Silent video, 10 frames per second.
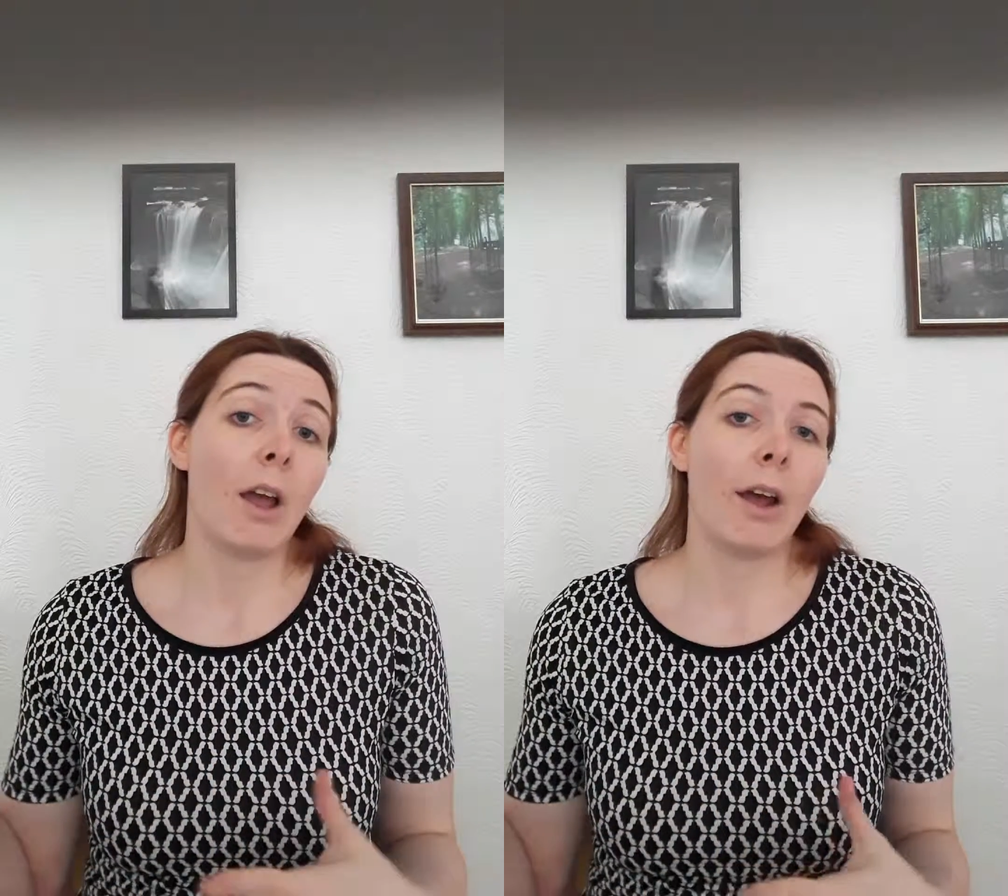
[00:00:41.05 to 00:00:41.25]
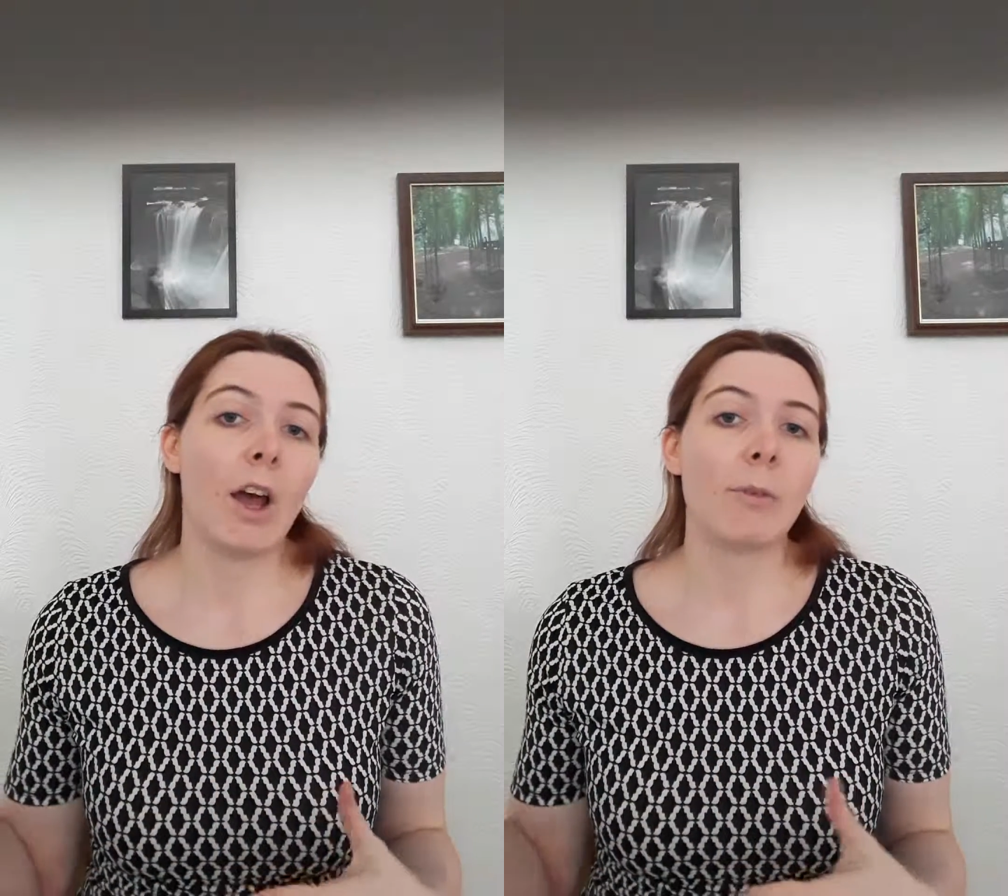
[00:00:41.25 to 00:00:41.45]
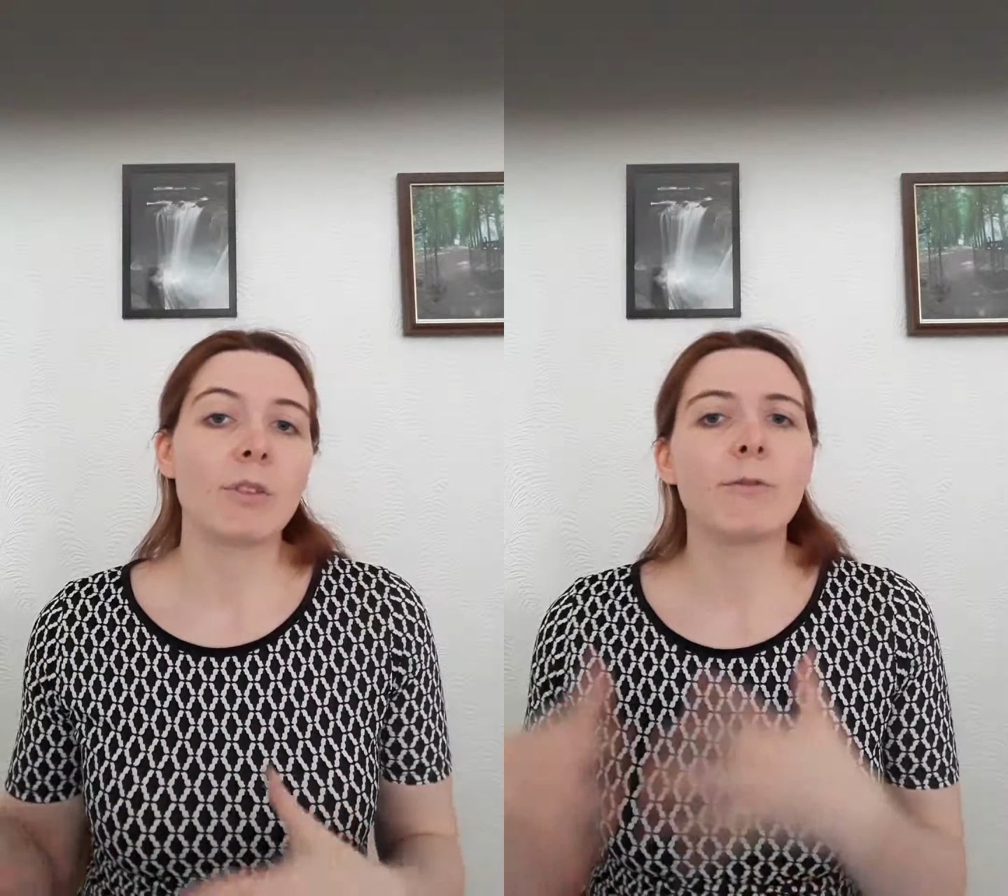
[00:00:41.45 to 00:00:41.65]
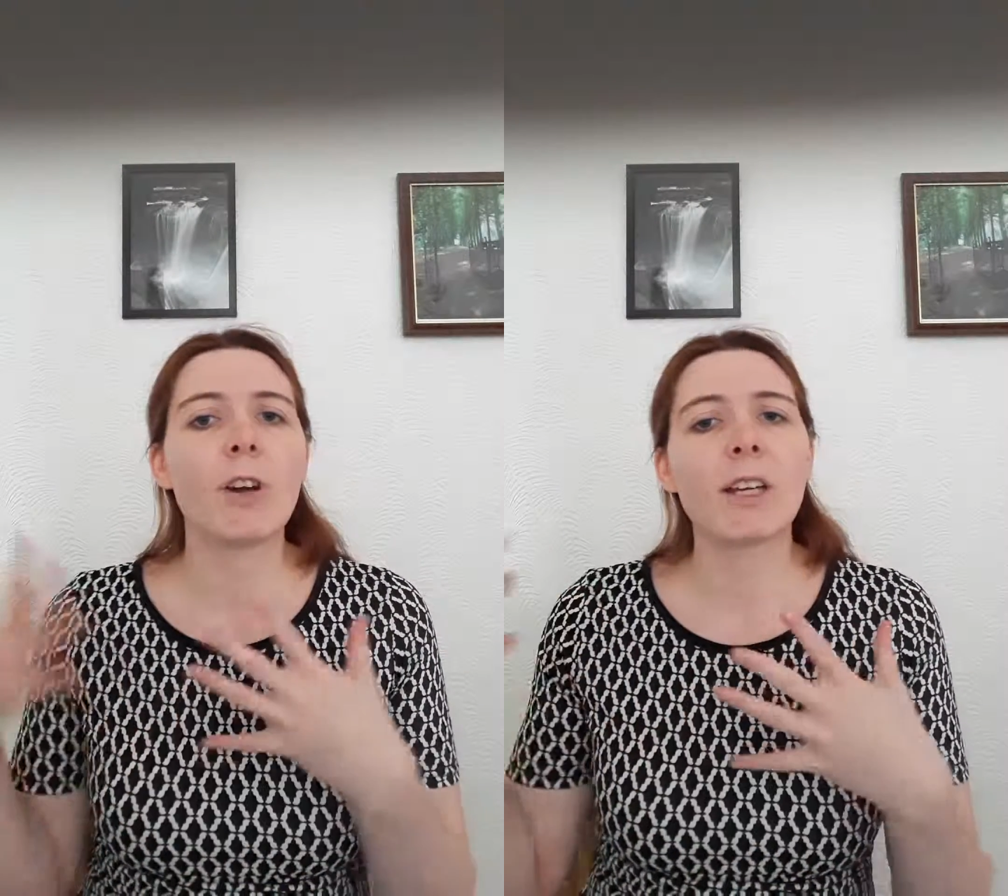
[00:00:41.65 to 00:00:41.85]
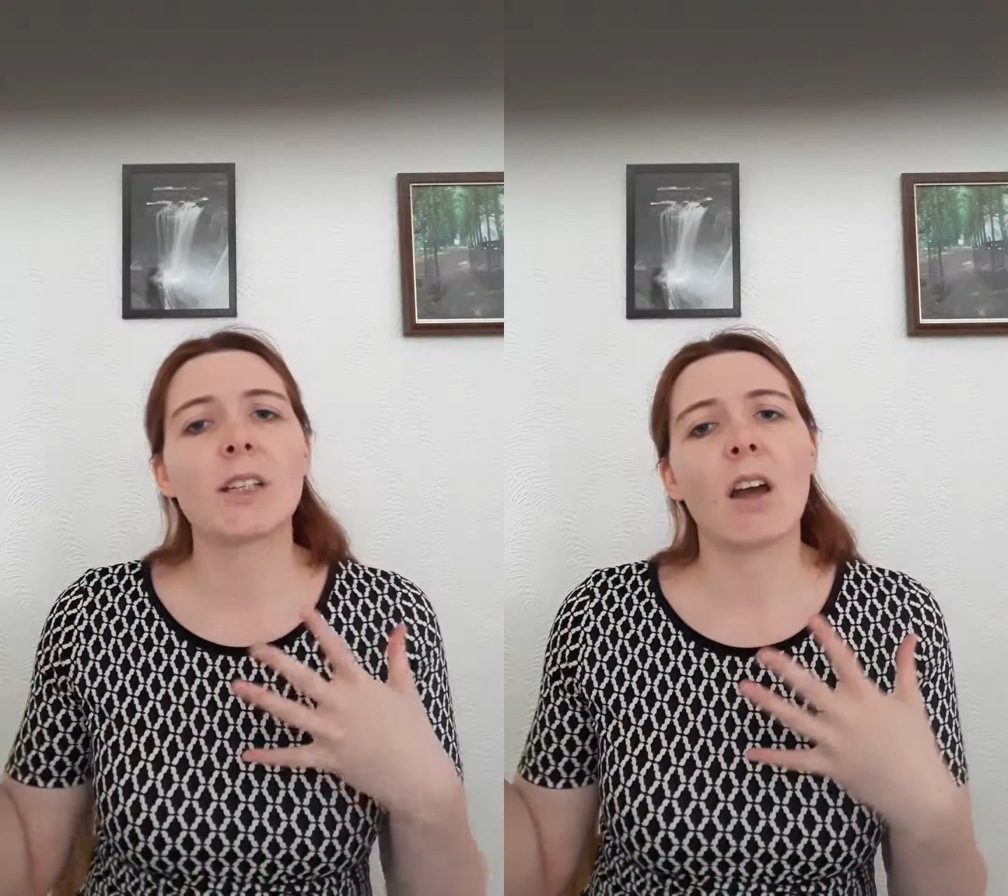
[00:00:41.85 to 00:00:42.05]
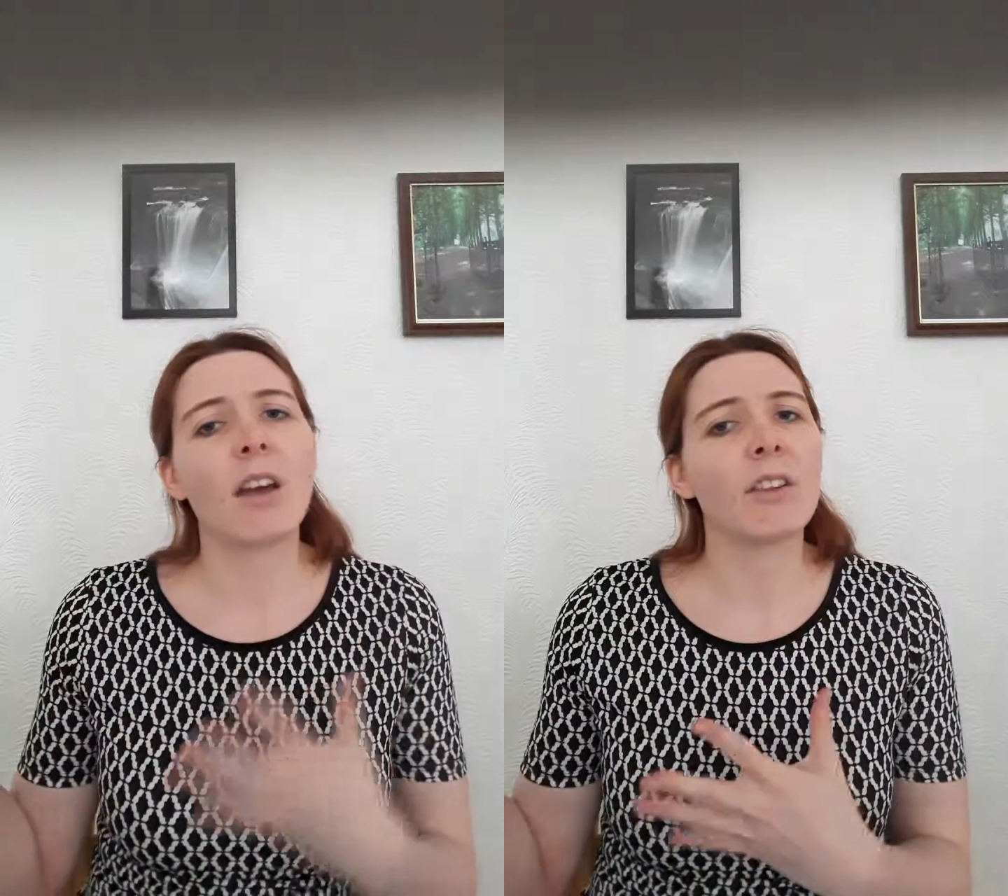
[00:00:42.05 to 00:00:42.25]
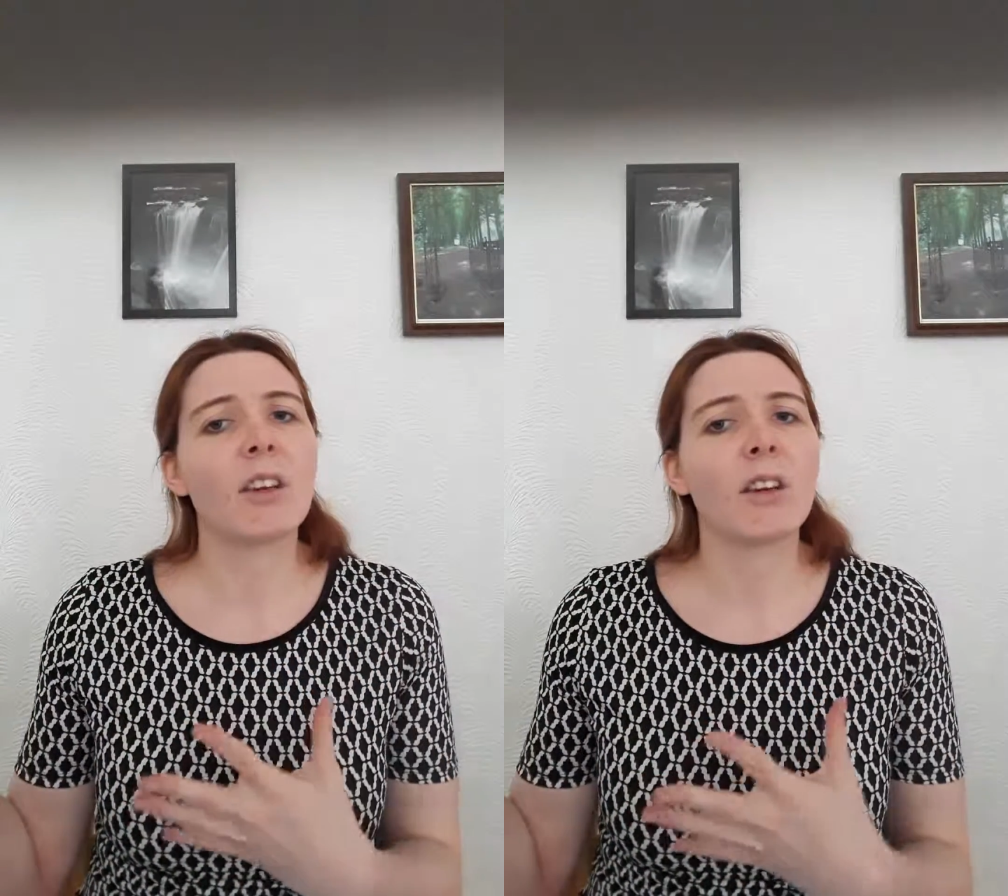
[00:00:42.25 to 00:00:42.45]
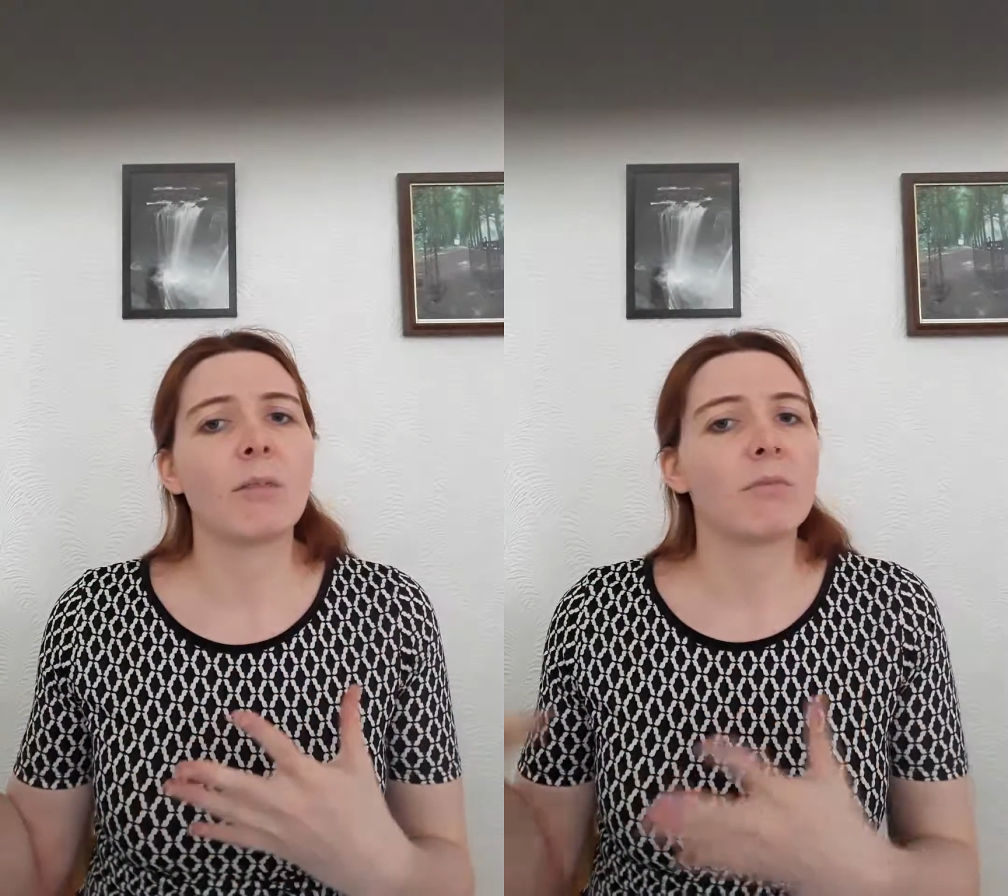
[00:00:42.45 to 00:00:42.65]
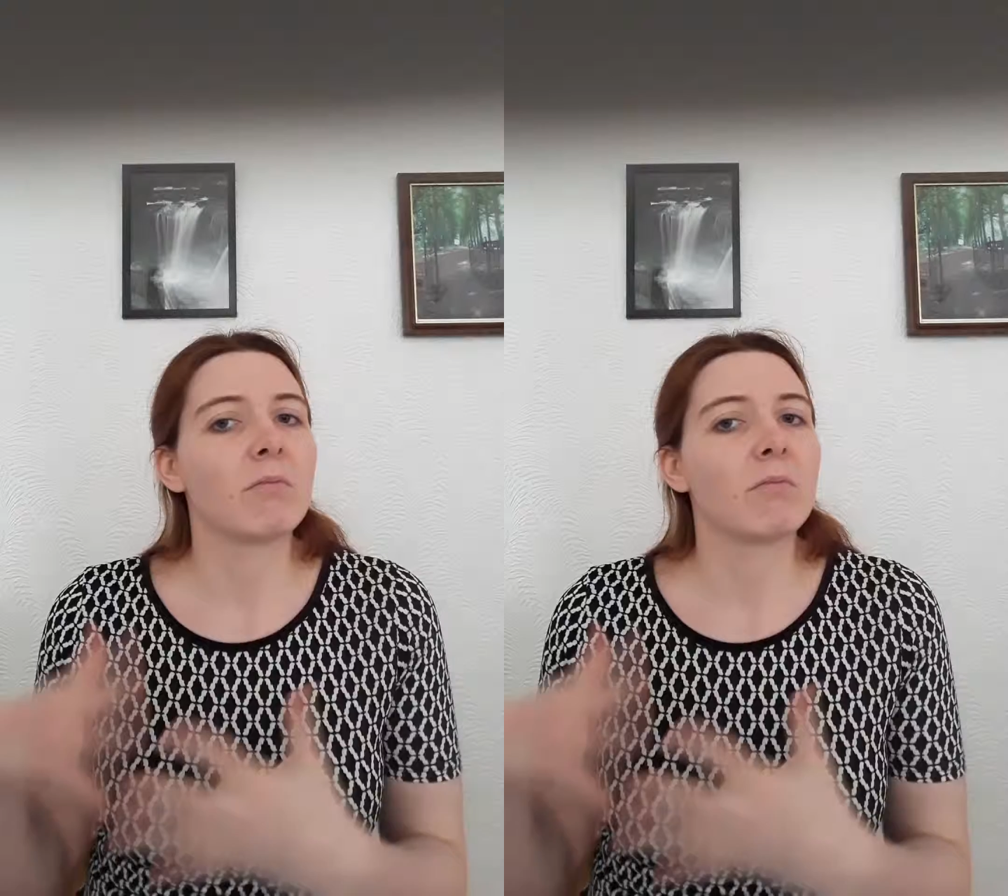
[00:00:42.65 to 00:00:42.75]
to find other